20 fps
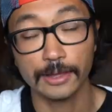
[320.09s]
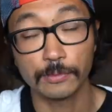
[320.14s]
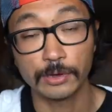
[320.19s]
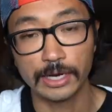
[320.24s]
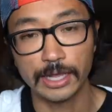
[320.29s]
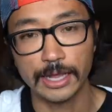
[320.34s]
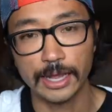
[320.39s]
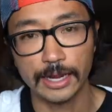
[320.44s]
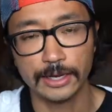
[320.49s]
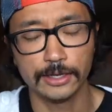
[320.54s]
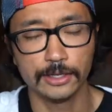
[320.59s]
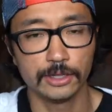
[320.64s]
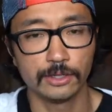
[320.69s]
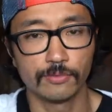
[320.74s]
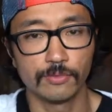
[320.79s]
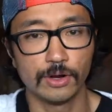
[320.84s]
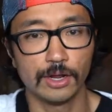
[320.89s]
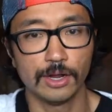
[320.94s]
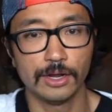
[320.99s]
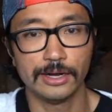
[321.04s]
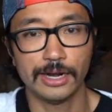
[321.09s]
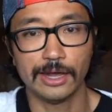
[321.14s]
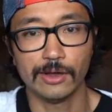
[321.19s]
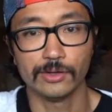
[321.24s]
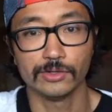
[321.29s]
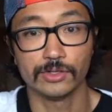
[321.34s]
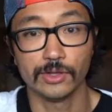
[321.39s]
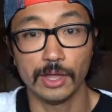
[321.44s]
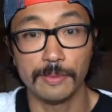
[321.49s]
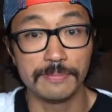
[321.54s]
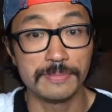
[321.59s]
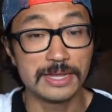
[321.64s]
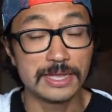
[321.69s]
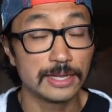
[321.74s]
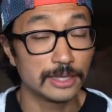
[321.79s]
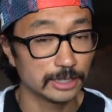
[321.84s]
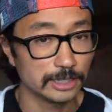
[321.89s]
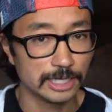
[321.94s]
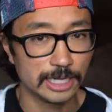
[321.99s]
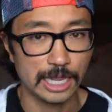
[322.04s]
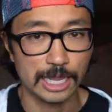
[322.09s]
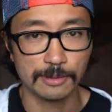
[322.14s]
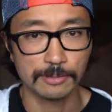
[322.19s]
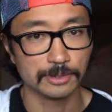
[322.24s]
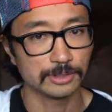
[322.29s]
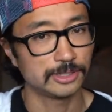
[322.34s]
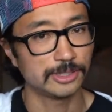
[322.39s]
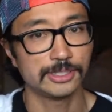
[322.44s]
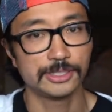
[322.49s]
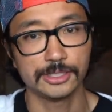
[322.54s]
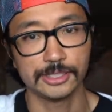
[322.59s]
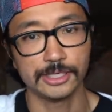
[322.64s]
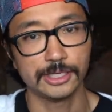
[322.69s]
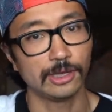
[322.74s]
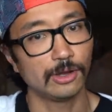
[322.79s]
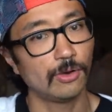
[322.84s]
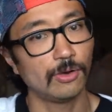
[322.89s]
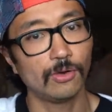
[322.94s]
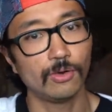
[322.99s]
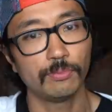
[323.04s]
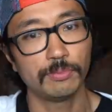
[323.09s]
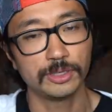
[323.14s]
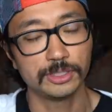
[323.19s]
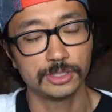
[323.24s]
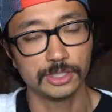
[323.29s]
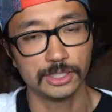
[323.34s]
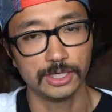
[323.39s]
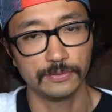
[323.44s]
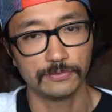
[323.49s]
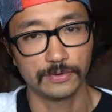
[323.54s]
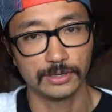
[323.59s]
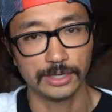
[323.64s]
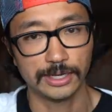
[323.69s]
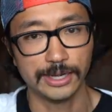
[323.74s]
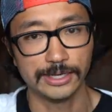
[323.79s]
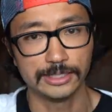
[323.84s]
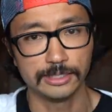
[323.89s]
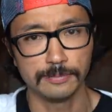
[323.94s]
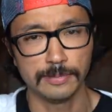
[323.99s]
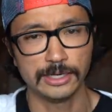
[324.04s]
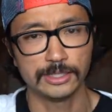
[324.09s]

And when I ended the run, I was immediately able to see a whole bunch of different kinds of